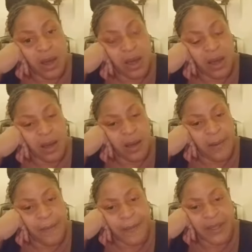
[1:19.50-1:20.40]

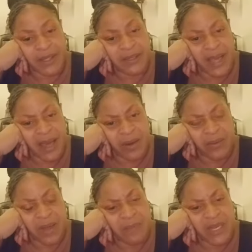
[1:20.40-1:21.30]
now.
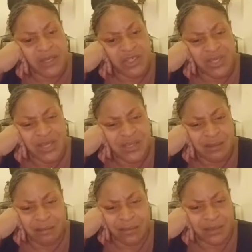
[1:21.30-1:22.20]
I mean,
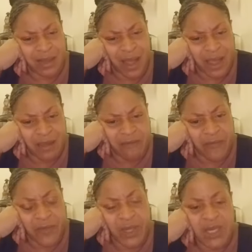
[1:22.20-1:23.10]
just life.
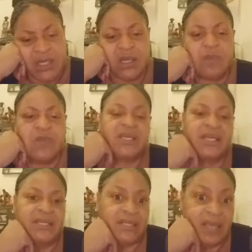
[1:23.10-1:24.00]
It's almost
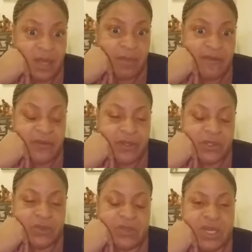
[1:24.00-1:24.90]
like damn if you
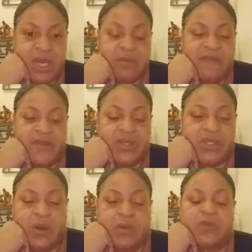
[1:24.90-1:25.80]
do, damn if you
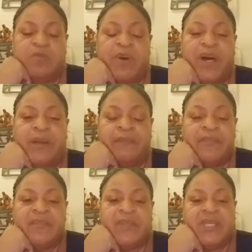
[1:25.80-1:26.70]
don't. But
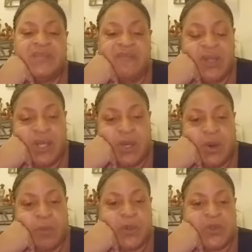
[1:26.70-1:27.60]
this video
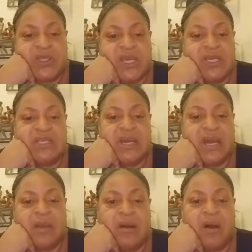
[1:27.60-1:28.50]
per se is
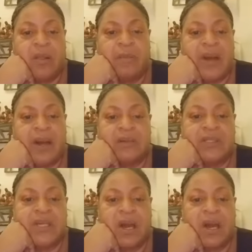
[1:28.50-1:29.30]
not all about